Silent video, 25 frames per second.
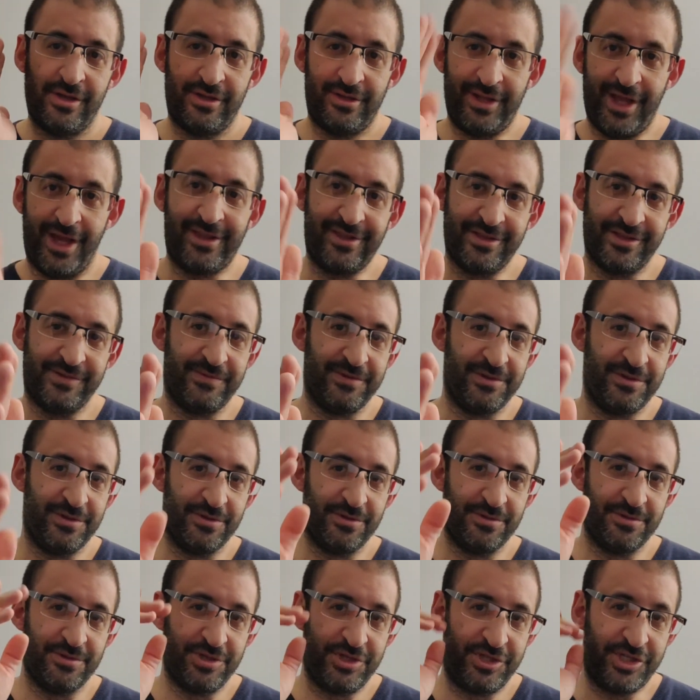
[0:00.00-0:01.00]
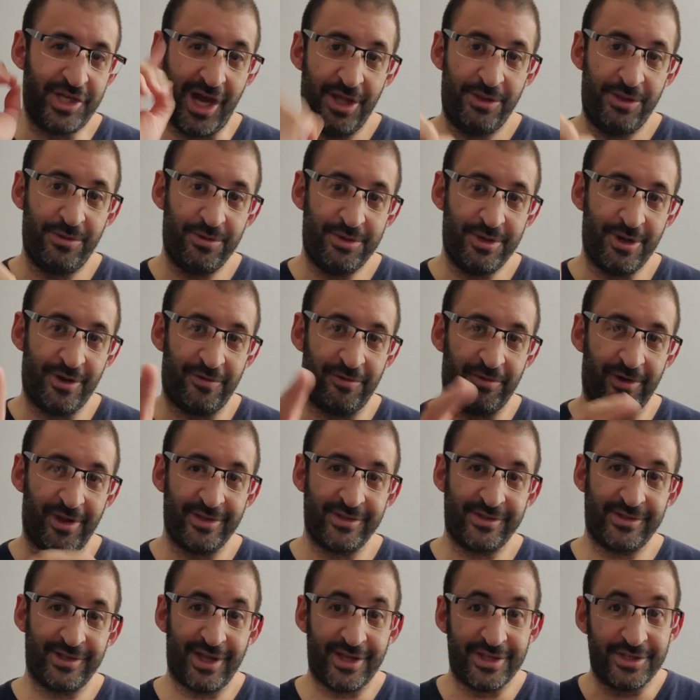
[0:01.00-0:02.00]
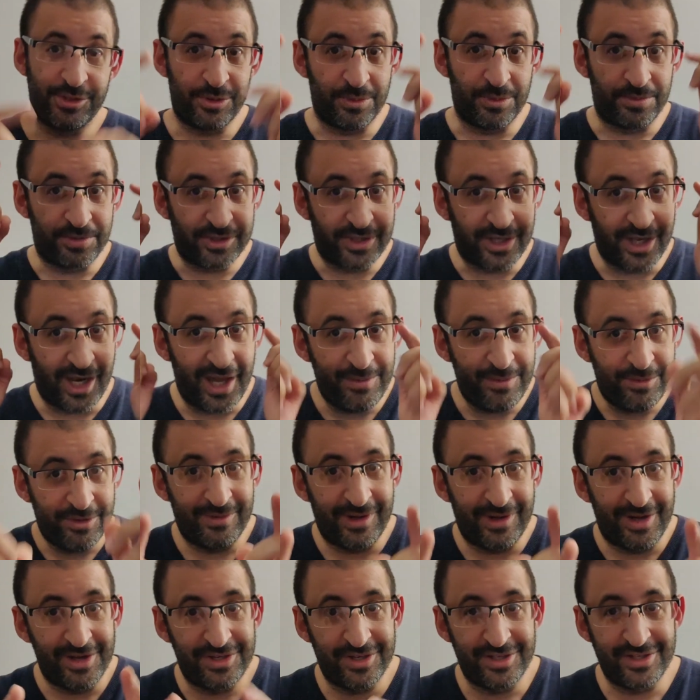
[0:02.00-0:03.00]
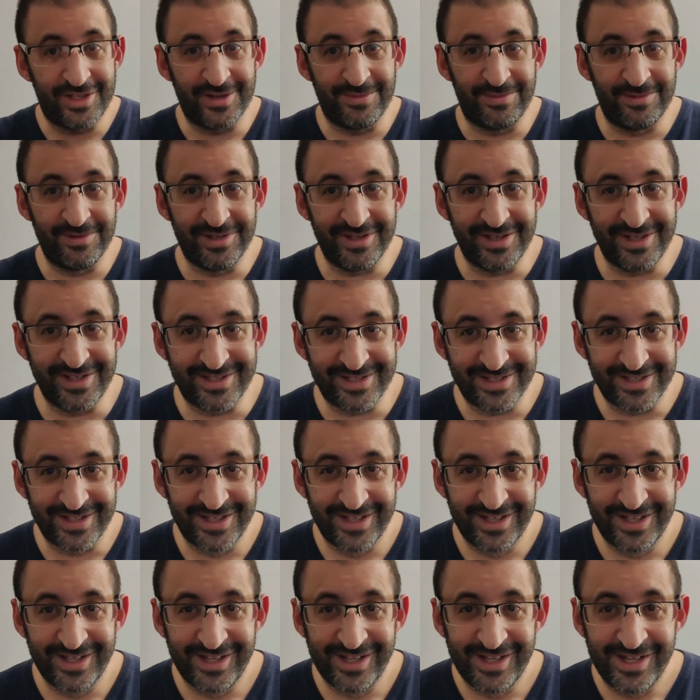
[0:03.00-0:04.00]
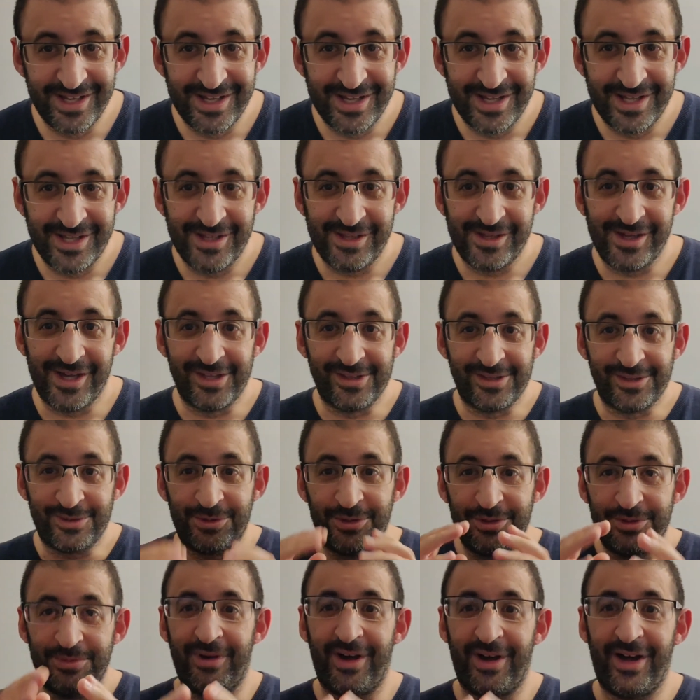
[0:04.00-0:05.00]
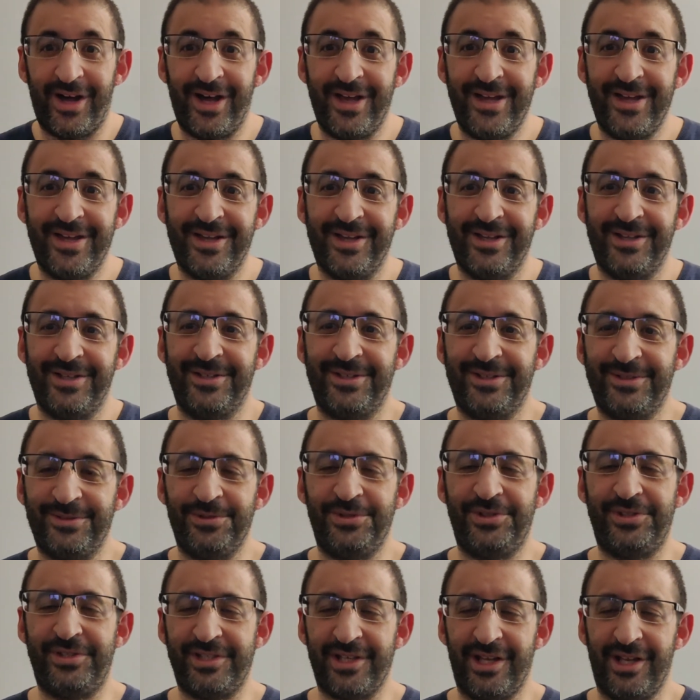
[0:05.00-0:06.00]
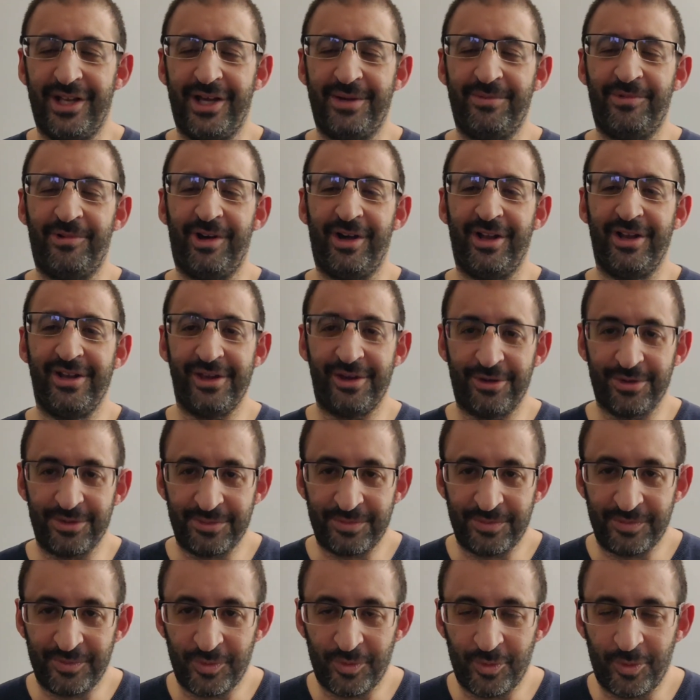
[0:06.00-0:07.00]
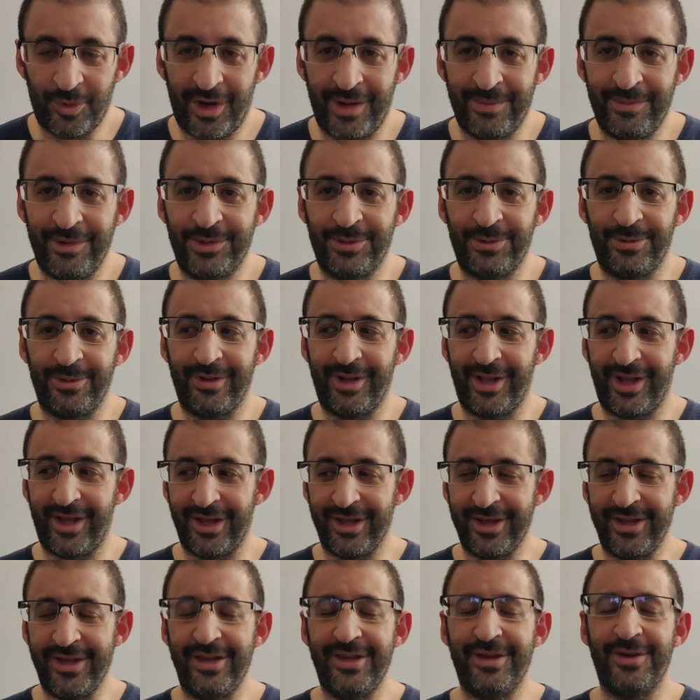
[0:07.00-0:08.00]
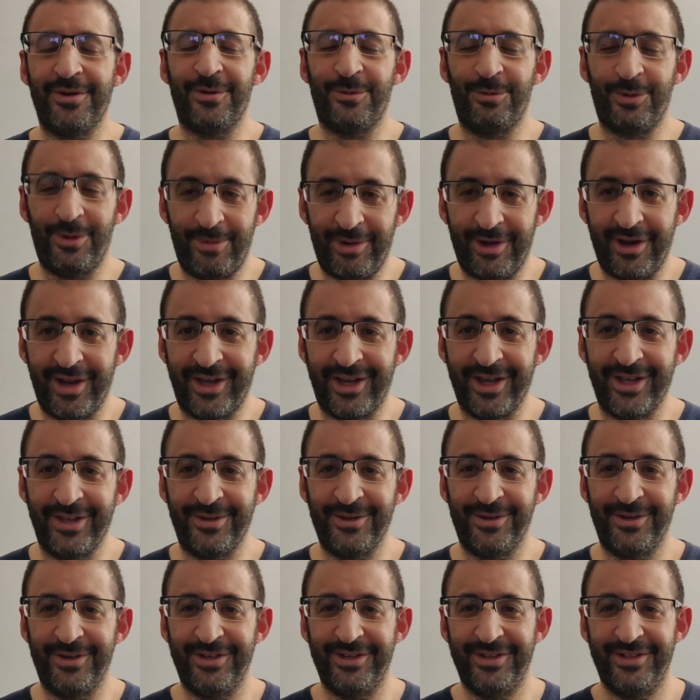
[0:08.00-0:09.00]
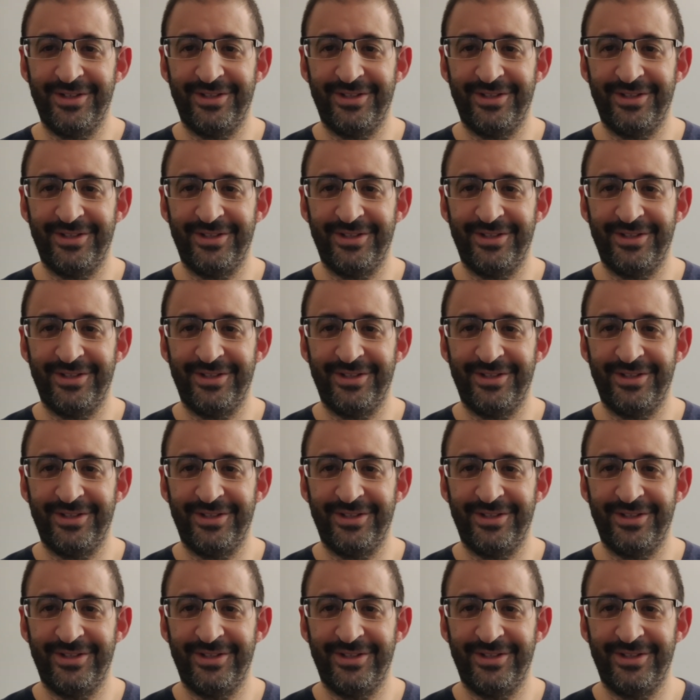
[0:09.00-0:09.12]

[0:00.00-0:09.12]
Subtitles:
Like this video, share it with your friends, and subscribe to my channel, please. And goodbye. Wassalamu alaikum wa rahmatullahi wa barakatuh.